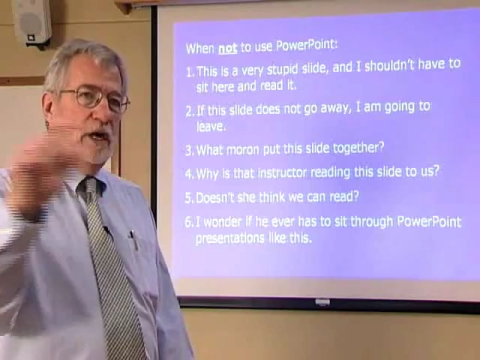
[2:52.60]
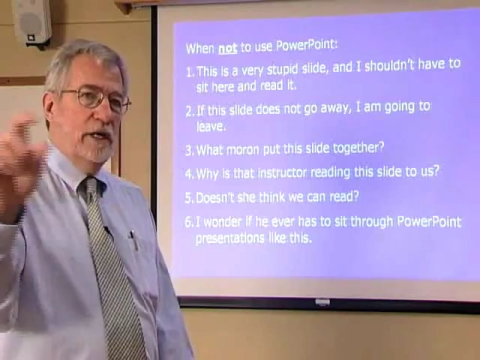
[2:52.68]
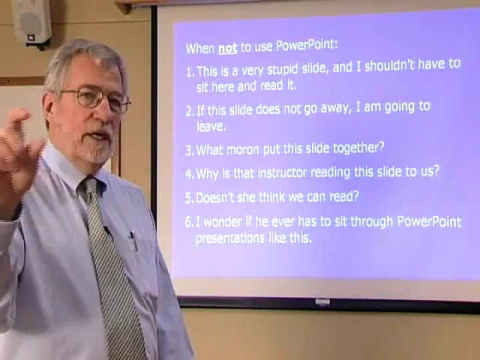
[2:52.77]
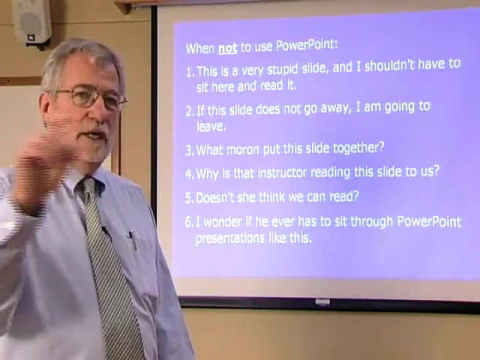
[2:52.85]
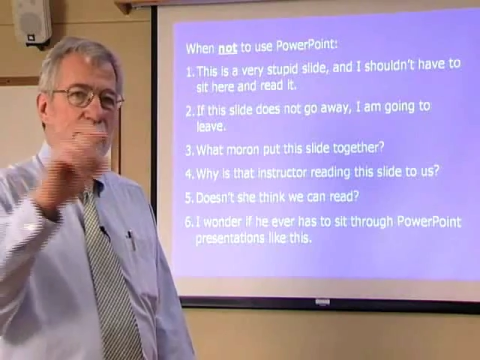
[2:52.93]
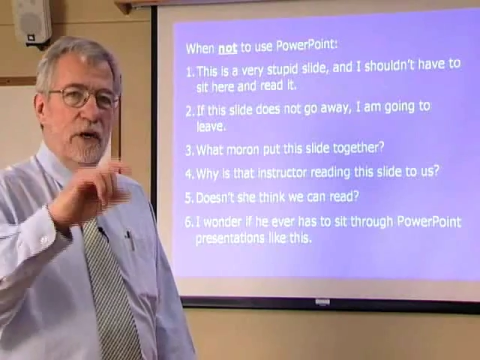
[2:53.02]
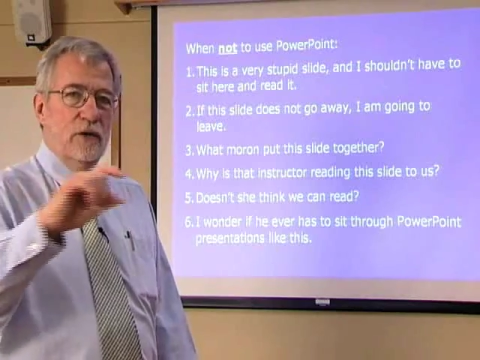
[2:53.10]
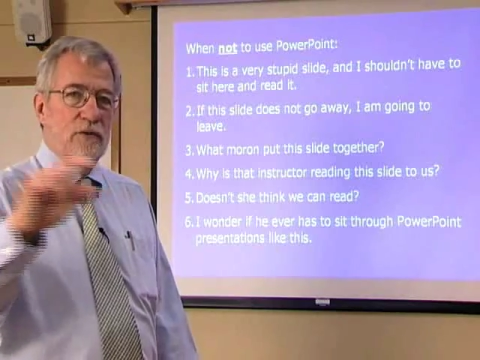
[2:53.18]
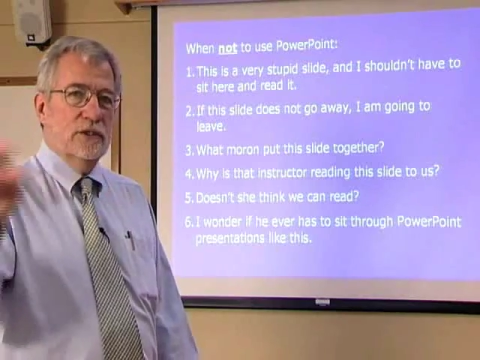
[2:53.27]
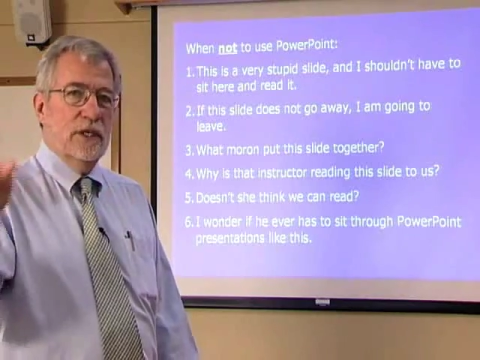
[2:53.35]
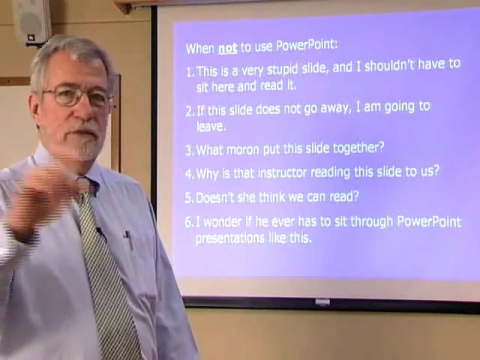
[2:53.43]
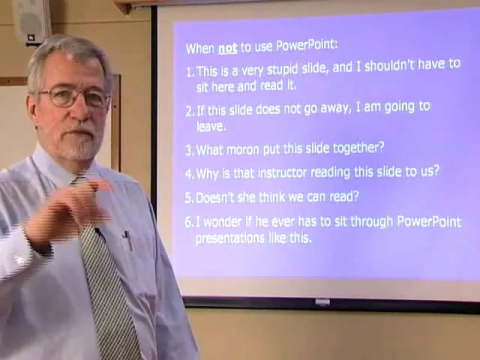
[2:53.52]
talking
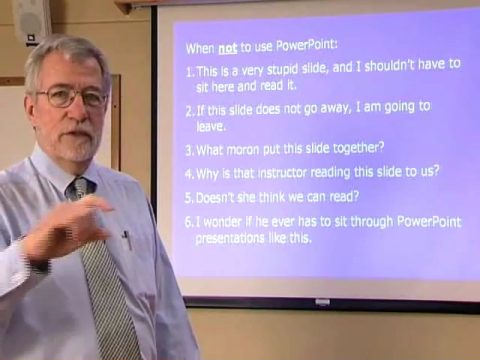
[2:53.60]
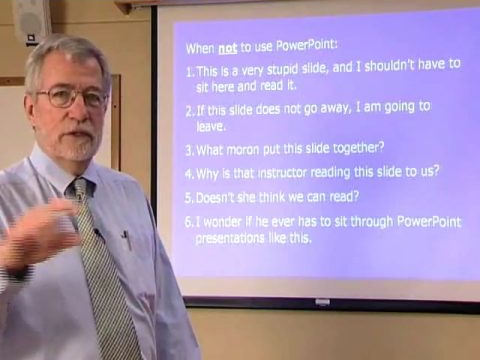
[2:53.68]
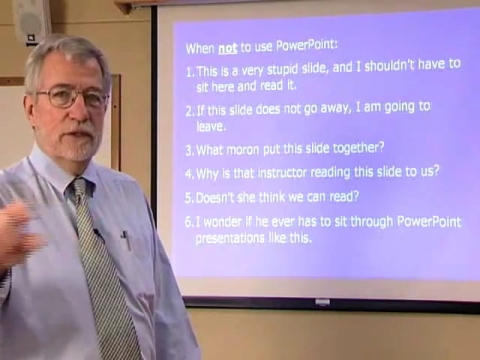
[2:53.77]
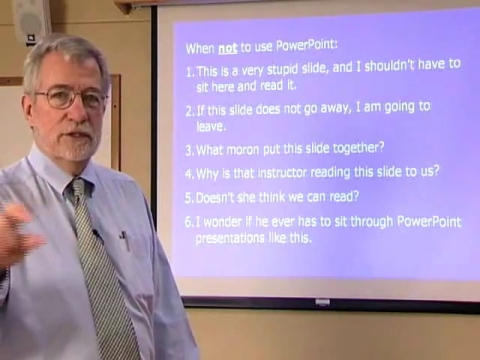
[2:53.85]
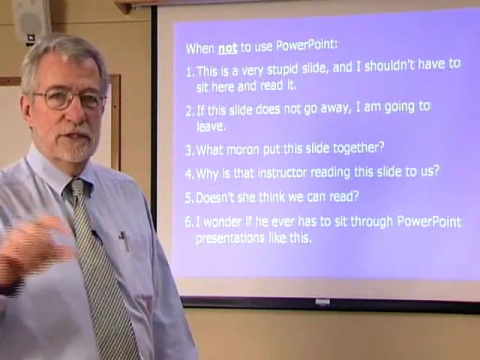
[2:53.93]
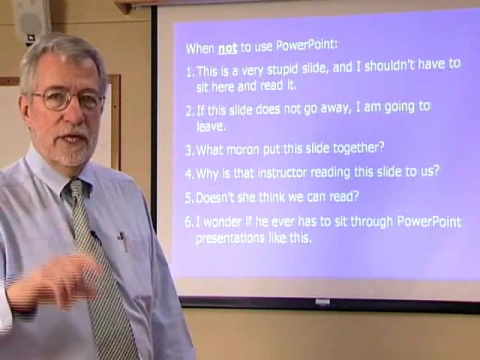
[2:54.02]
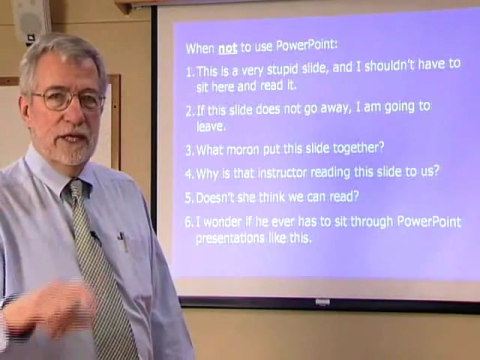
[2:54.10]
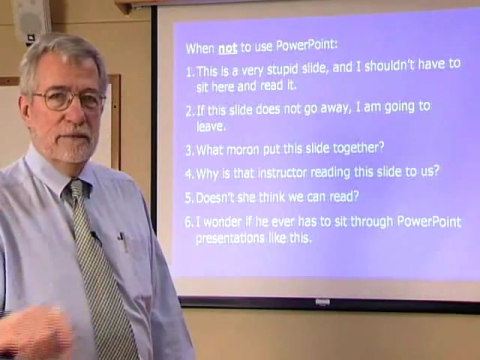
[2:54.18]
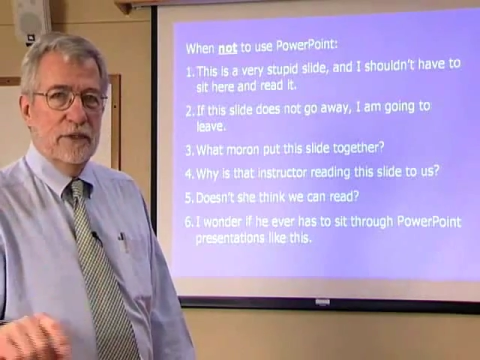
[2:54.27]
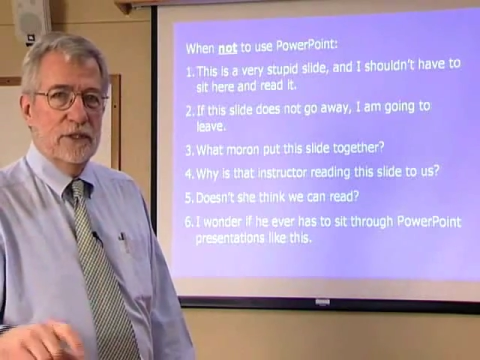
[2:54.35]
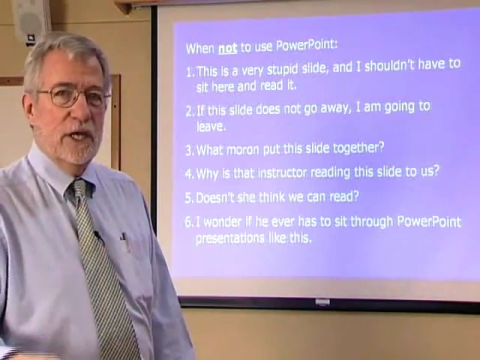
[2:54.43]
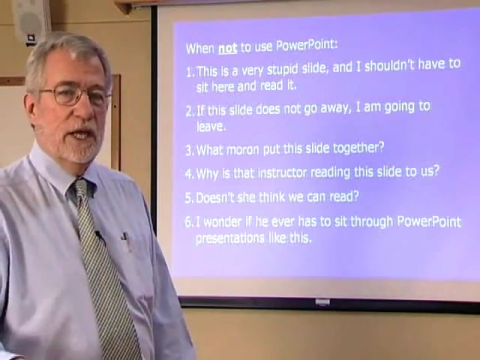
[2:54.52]
about some of the
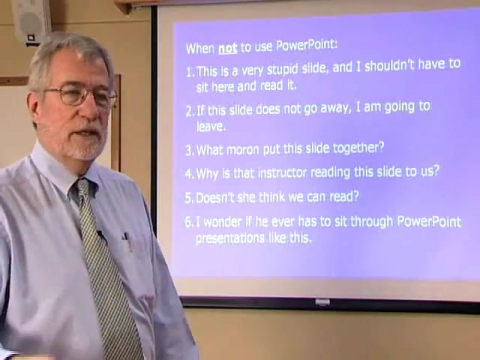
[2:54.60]
statements,